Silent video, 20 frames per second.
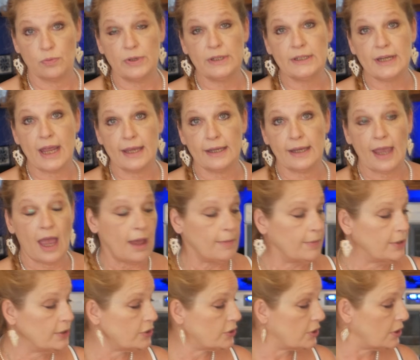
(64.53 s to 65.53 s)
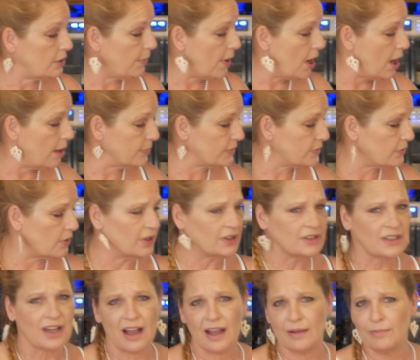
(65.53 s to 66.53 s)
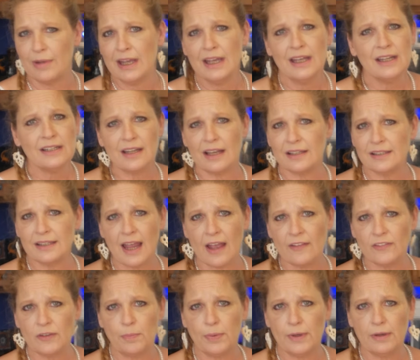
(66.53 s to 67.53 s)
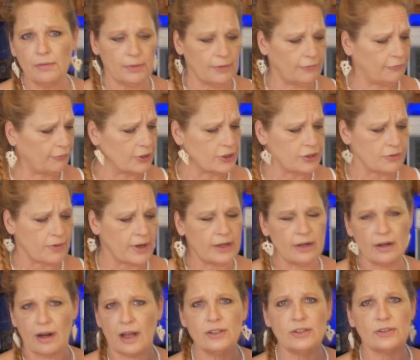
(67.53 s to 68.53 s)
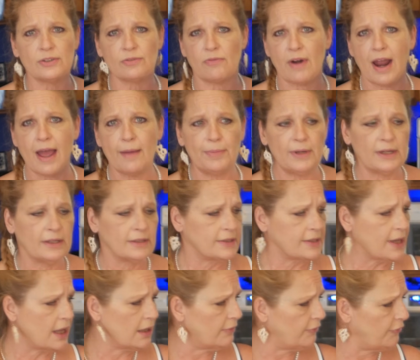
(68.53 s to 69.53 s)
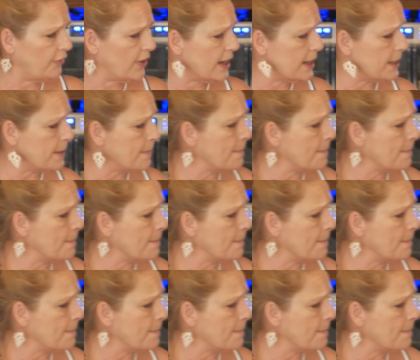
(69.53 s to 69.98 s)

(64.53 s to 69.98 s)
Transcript: We take cabbage to the Bahamas all the time. It doesn't have to be refrigerated. I just wrap it in cellophane.